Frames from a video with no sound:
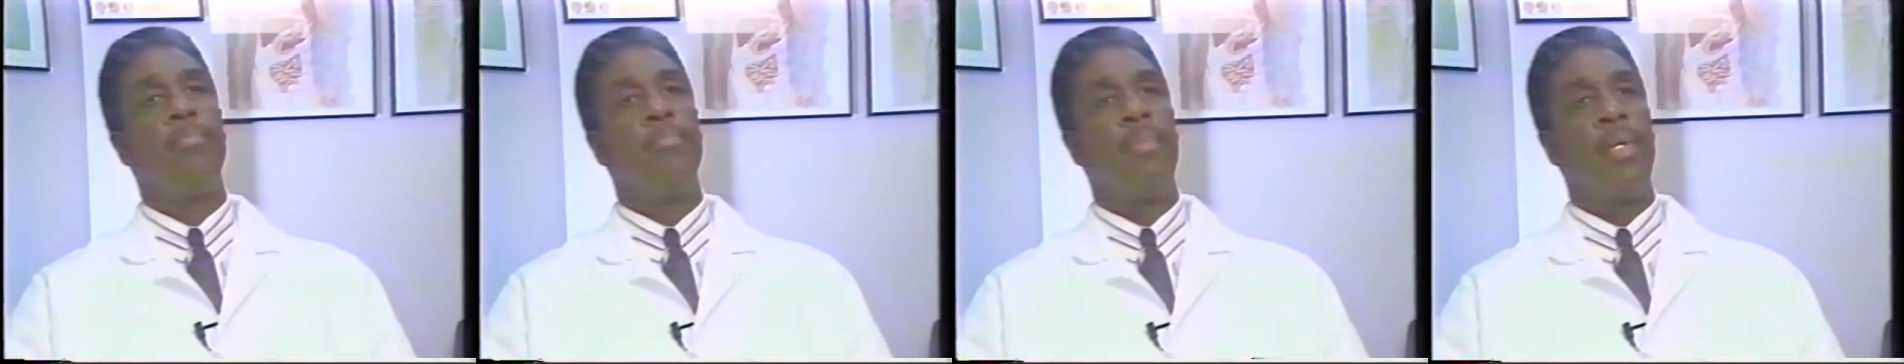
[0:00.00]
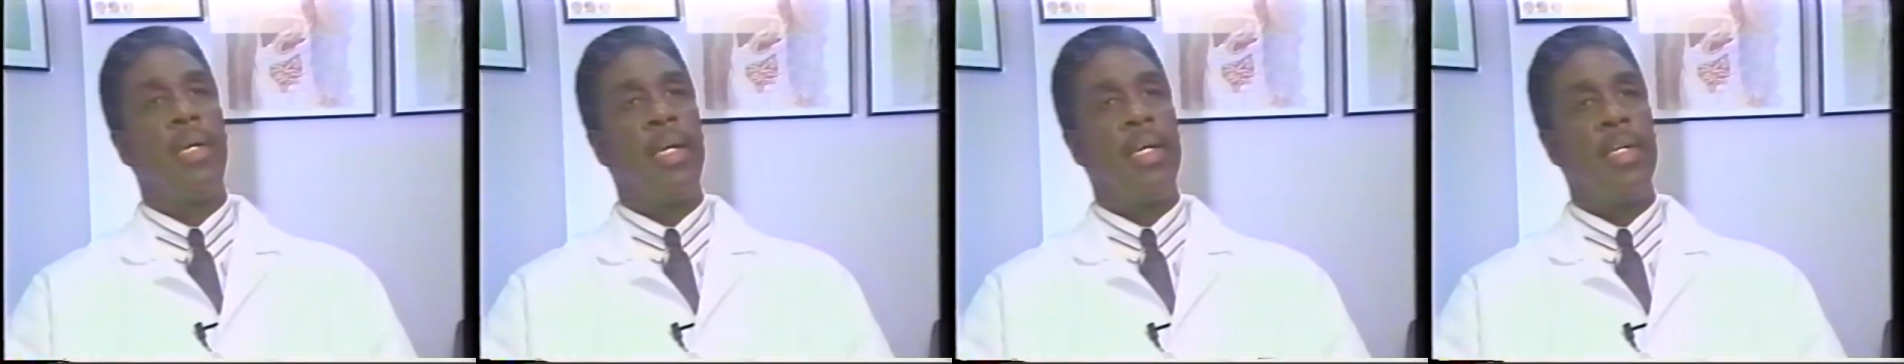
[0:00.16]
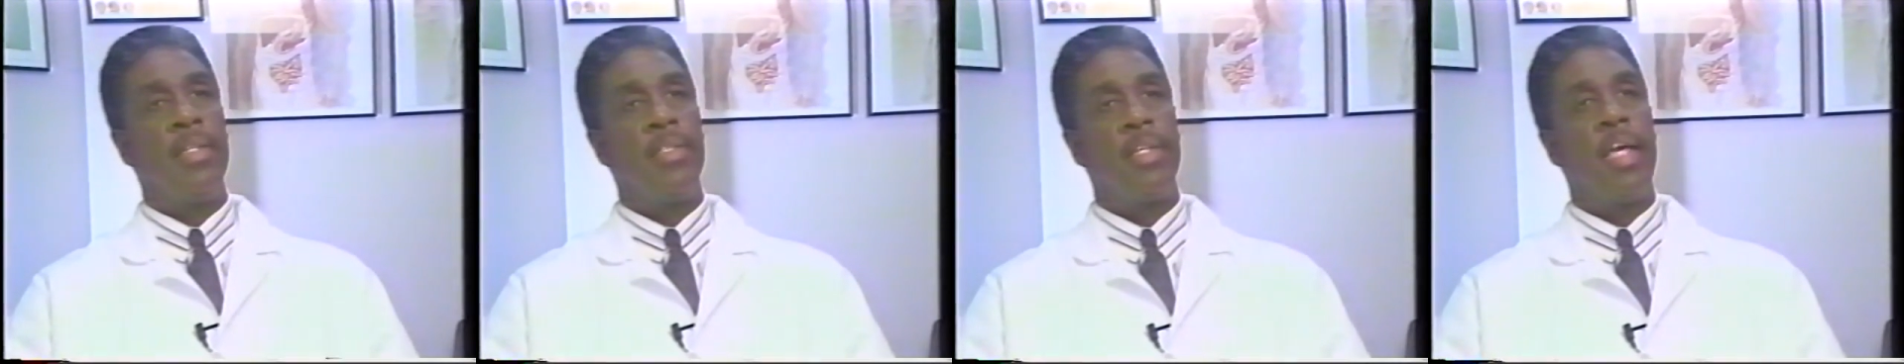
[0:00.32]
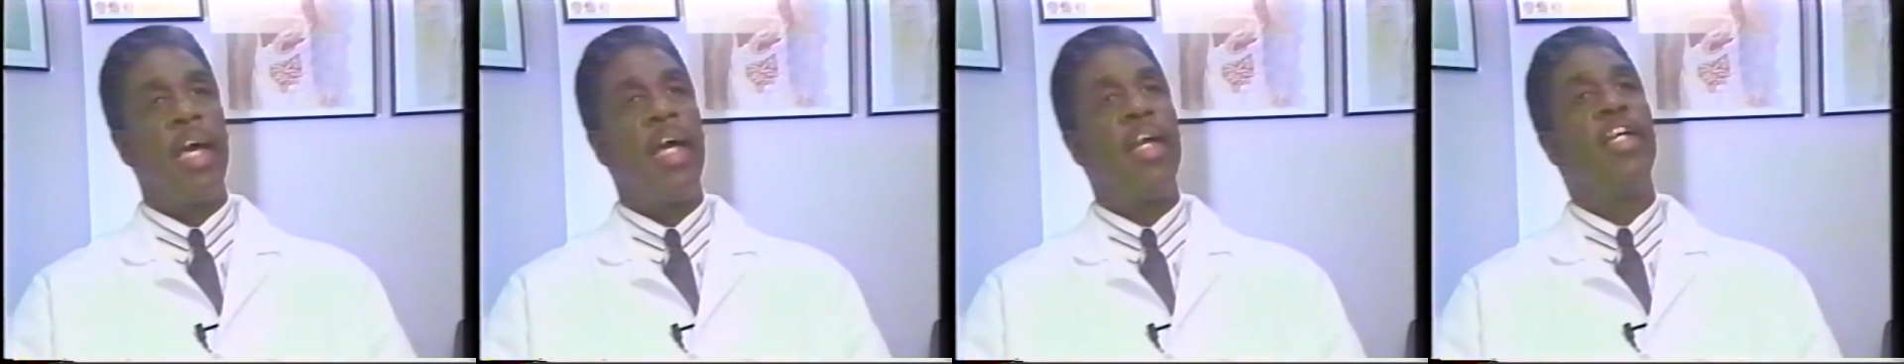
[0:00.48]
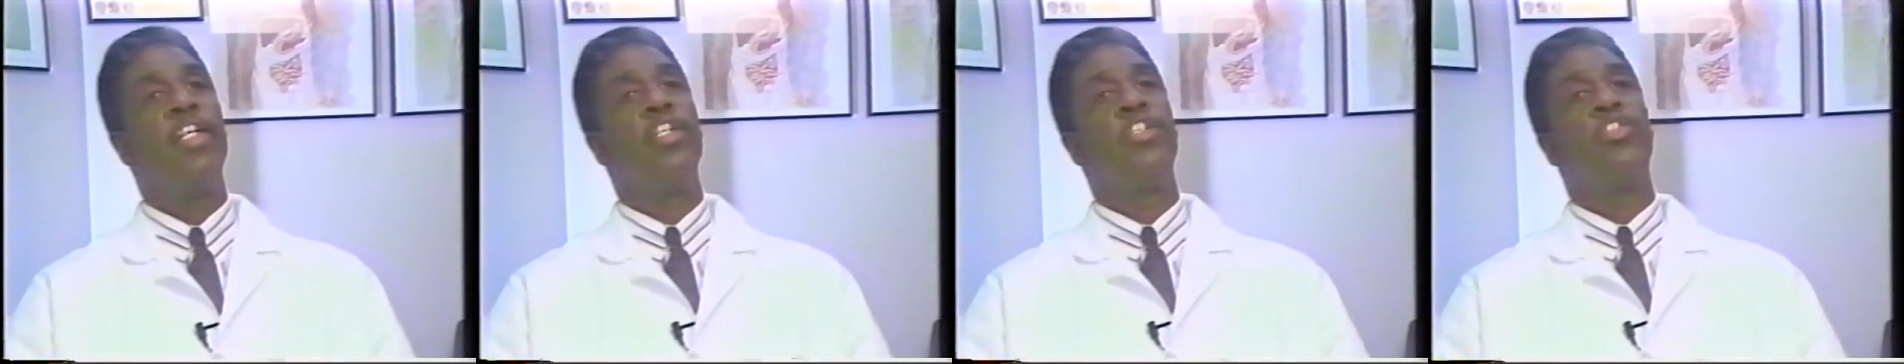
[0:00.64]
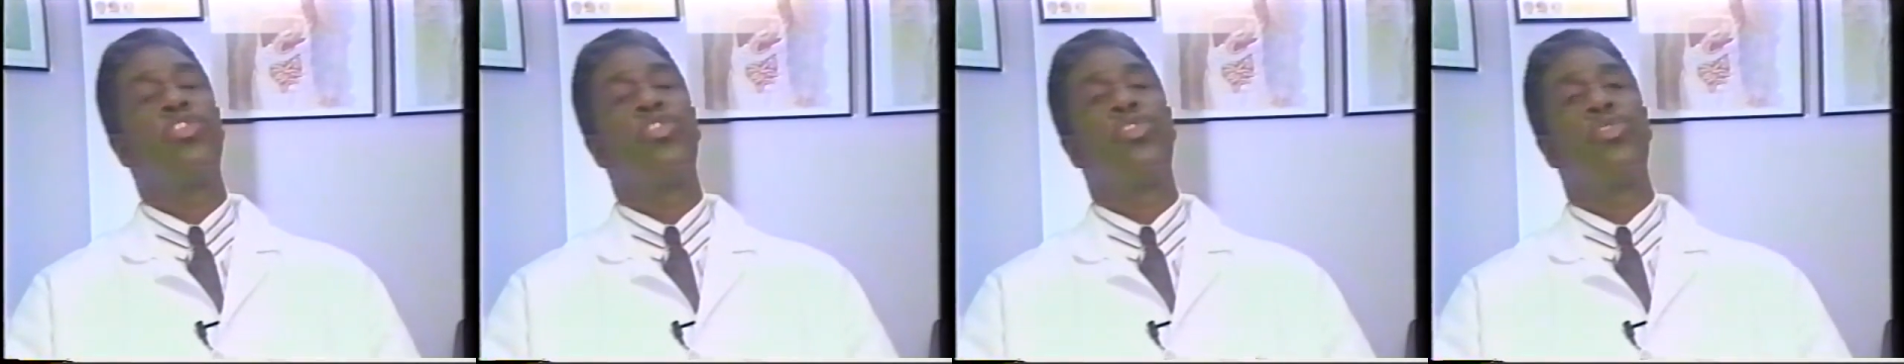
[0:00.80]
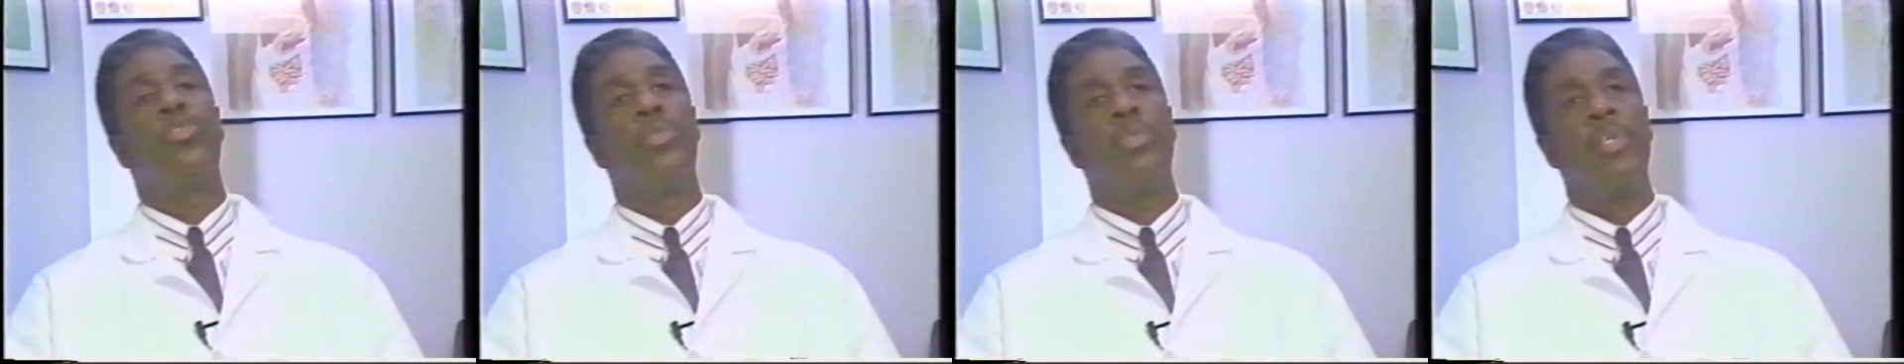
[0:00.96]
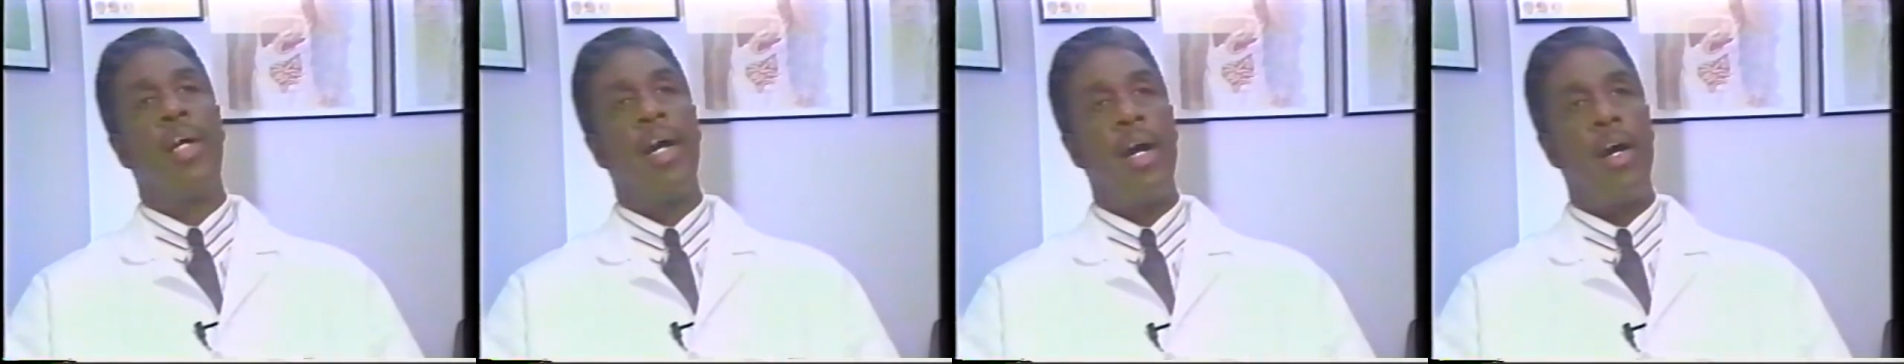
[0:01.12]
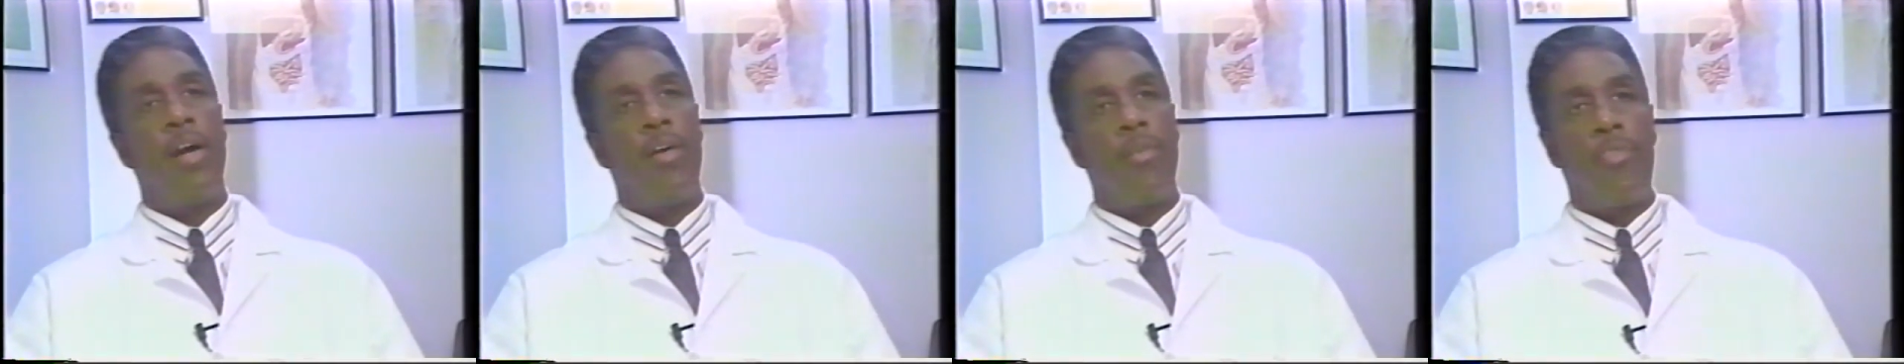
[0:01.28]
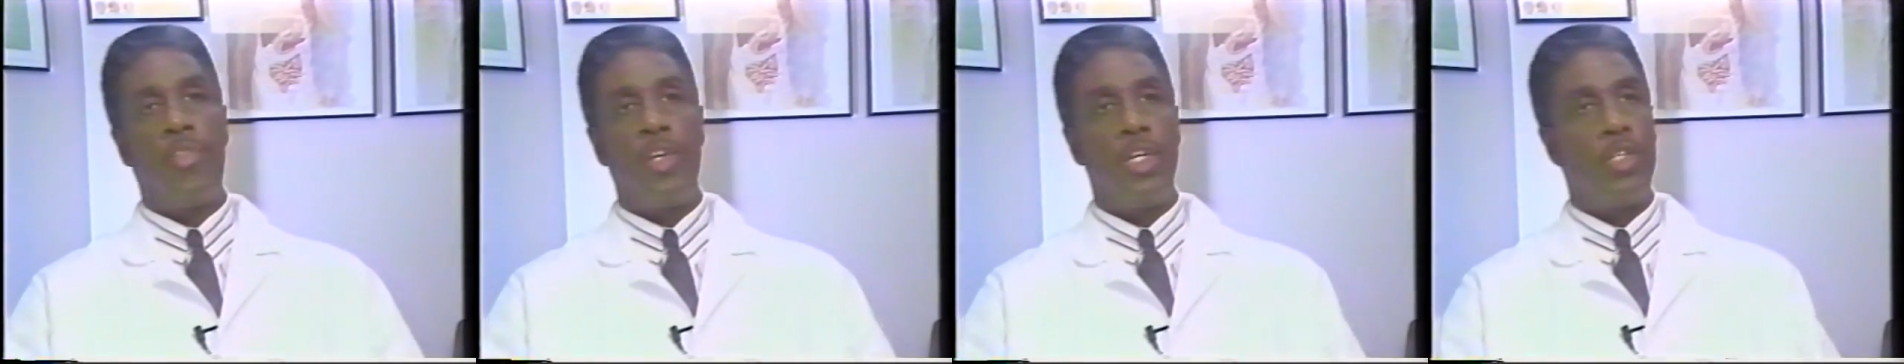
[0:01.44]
means that it's throughout.